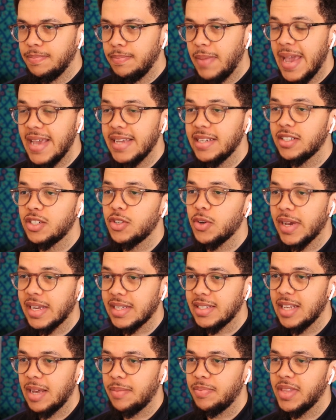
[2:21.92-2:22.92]
made to
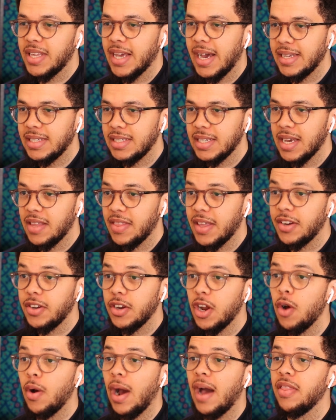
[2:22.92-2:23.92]
accept the idea that
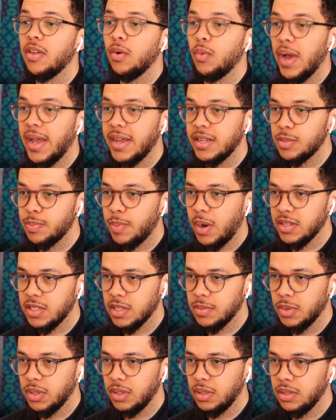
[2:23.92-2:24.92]
no other way is
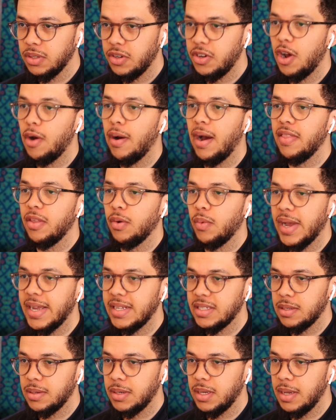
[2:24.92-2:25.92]
possible, no other way
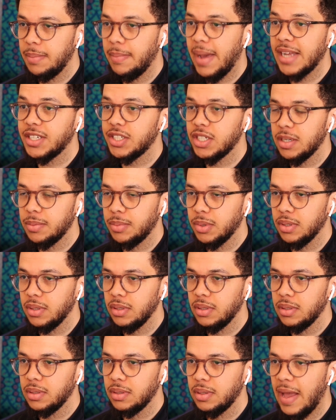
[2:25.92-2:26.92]
is
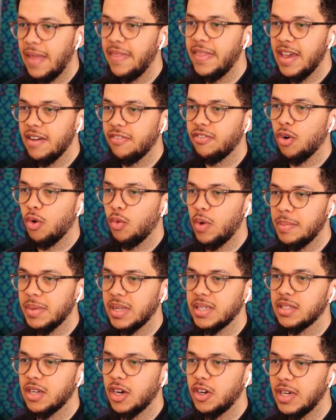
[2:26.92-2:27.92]
imaginable, and therefore we
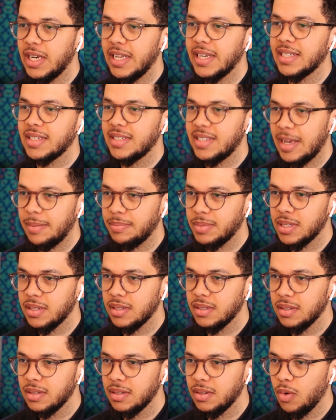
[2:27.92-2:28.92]
must only accept
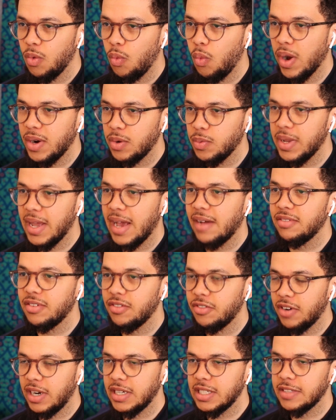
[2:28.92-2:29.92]
what we have in
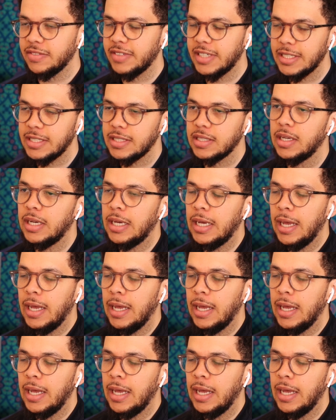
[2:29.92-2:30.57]
front of us.